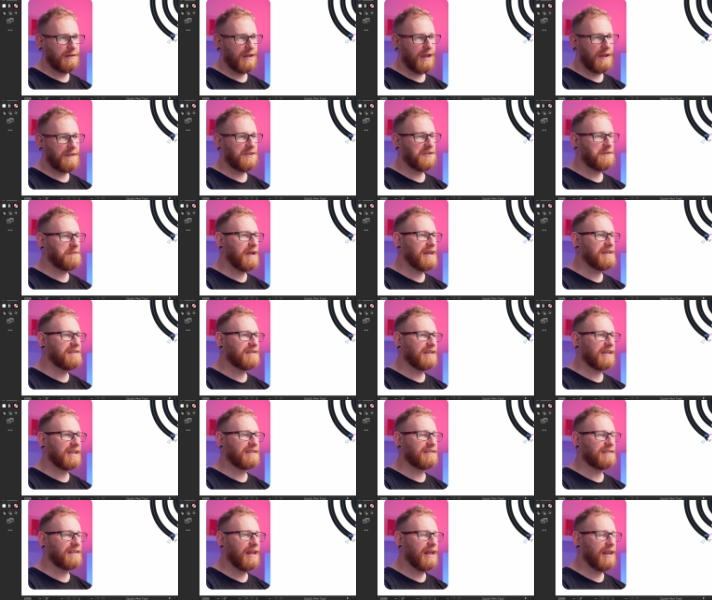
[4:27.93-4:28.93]
And the spacing
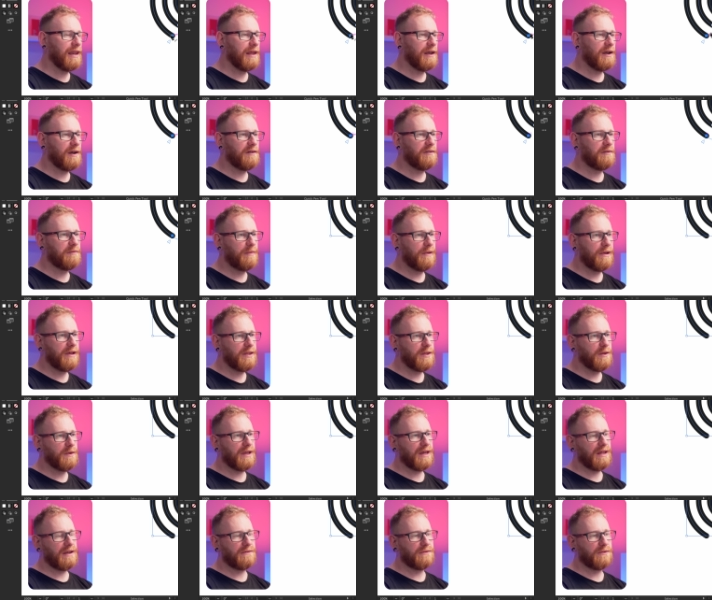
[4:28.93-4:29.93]
is slightly off, but
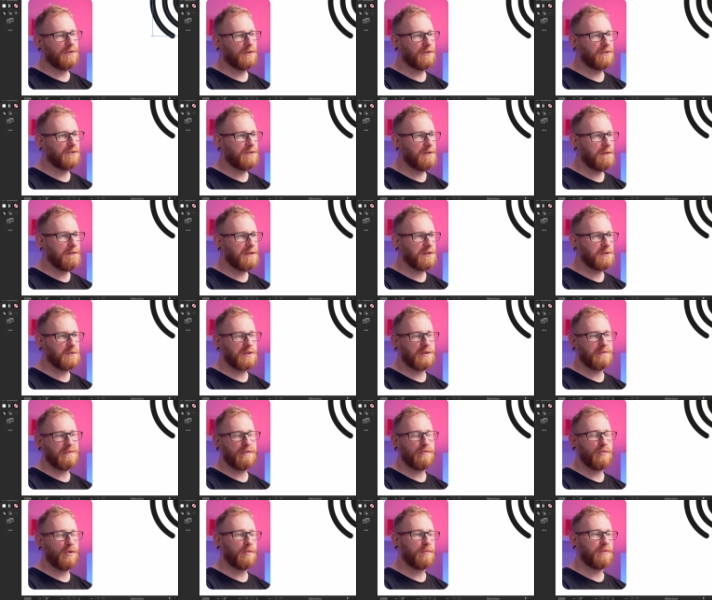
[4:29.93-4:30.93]
you can of course do this with a
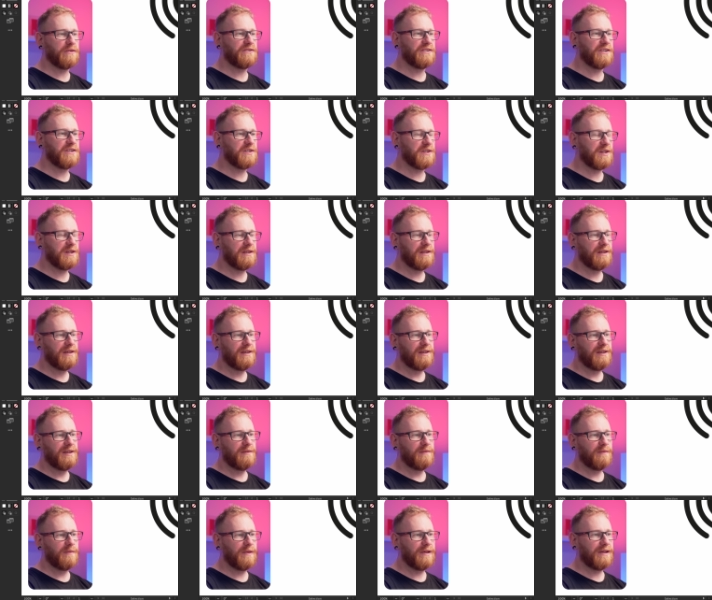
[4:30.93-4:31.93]
bit more precision.
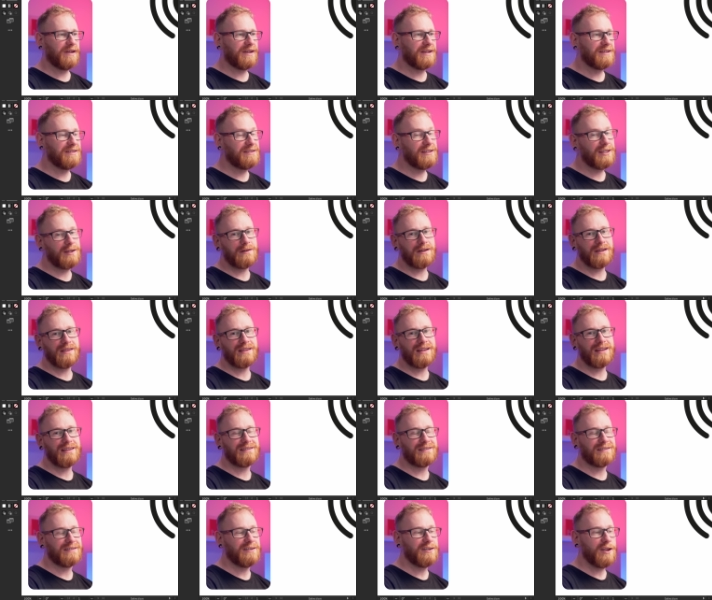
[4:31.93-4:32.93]
But considering
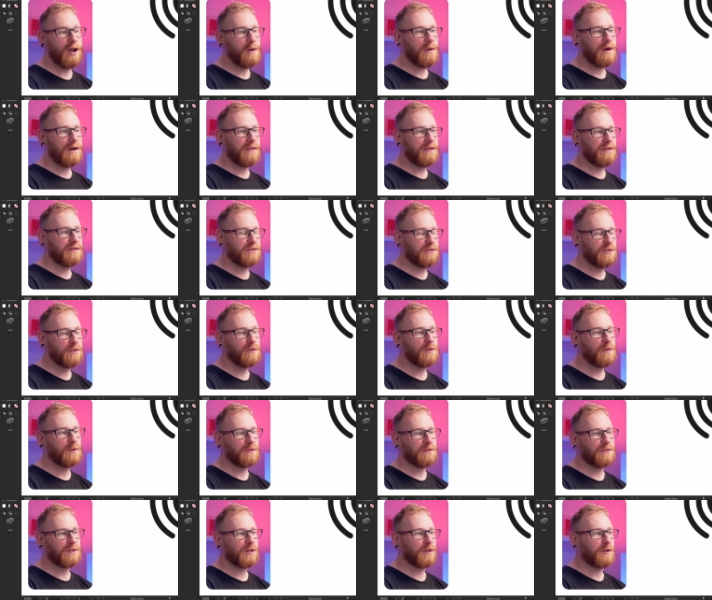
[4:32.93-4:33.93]
there's no other
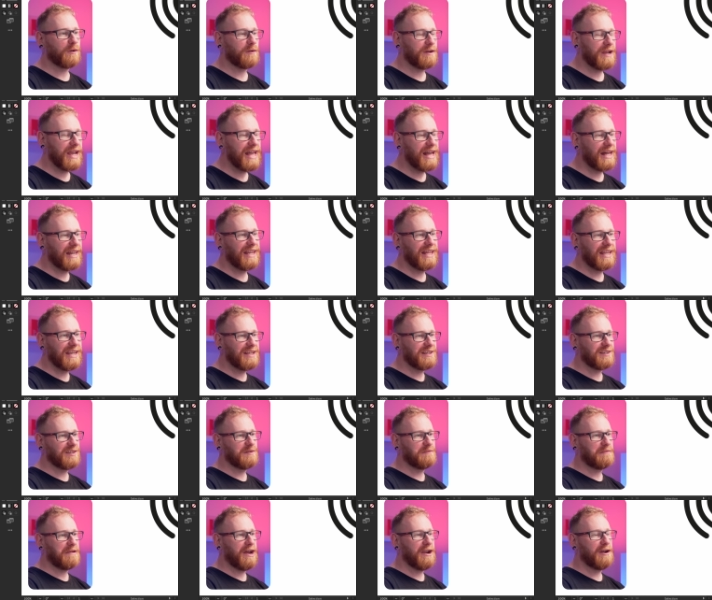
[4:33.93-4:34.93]
tool to create a linear
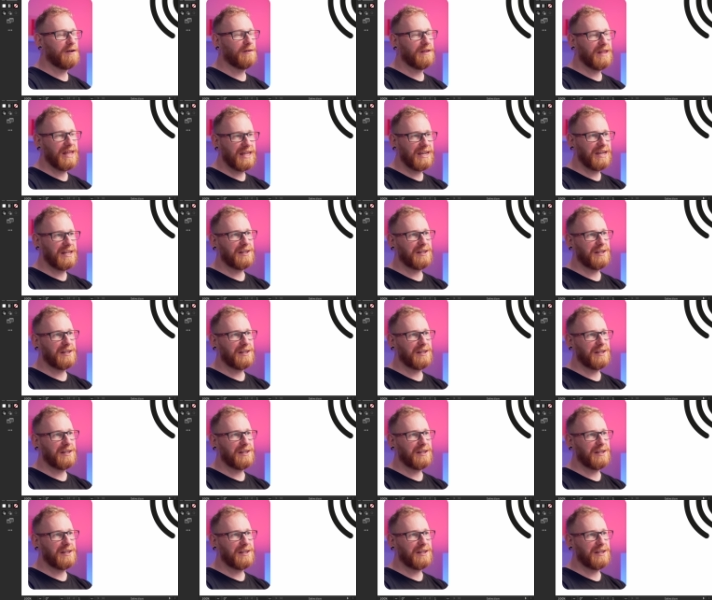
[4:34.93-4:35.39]
spiral in